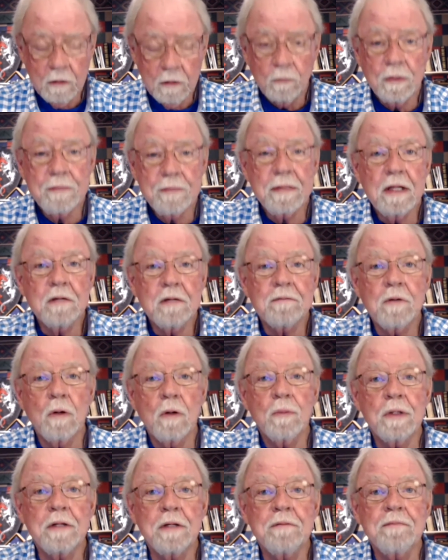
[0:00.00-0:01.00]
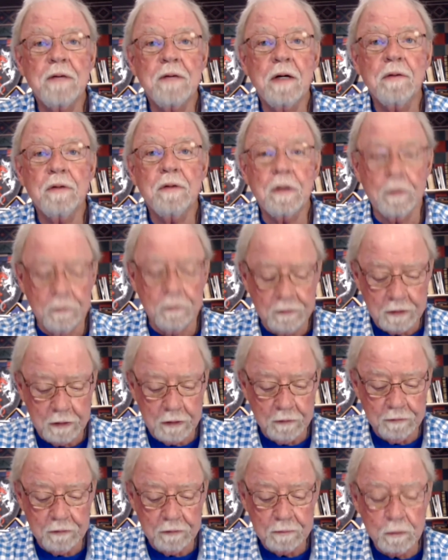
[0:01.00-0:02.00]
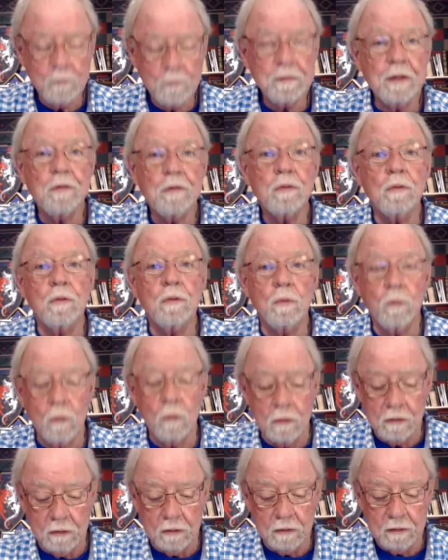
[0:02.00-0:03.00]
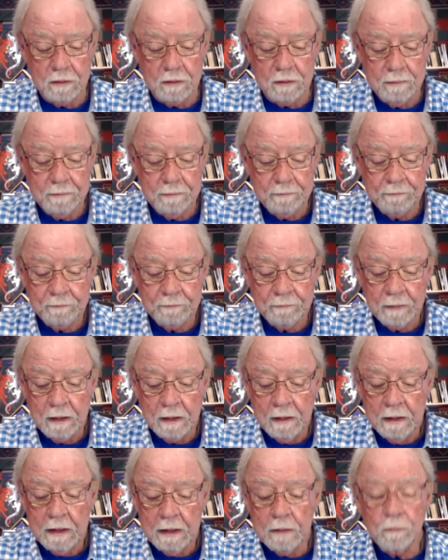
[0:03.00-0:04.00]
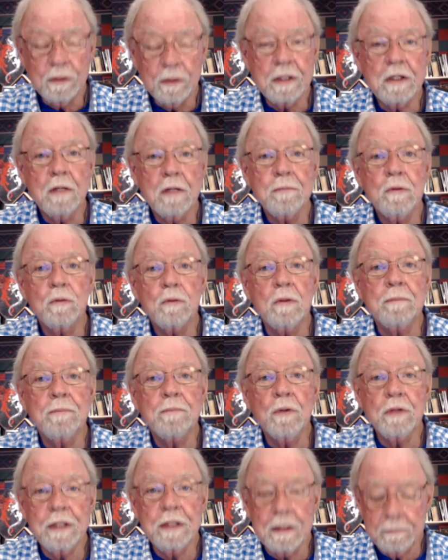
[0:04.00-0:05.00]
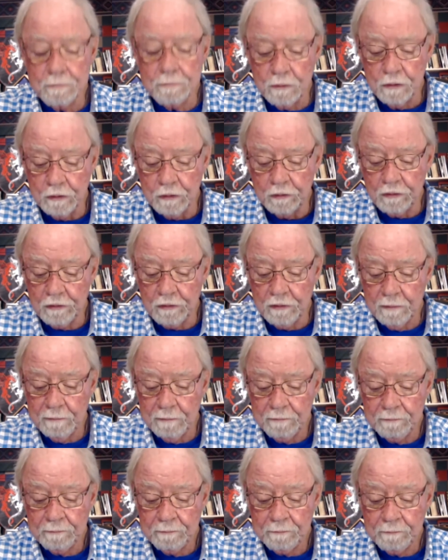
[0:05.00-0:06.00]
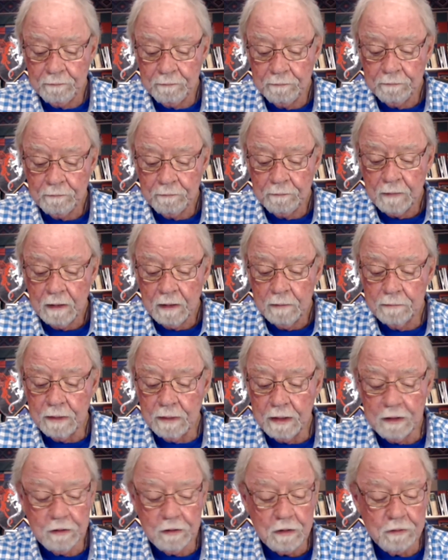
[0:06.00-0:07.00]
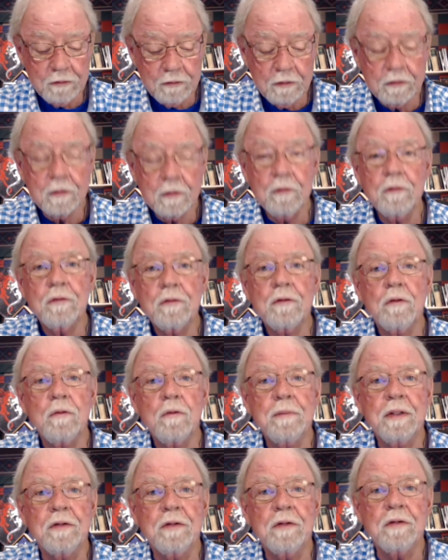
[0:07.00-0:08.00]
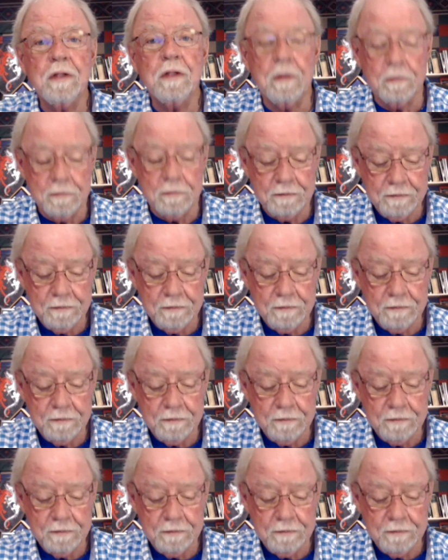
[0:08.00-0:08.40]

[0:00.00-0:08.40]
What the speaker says: We may have already found ourselves moving through the world and we come to a burning bush, but it doesn't consume itself.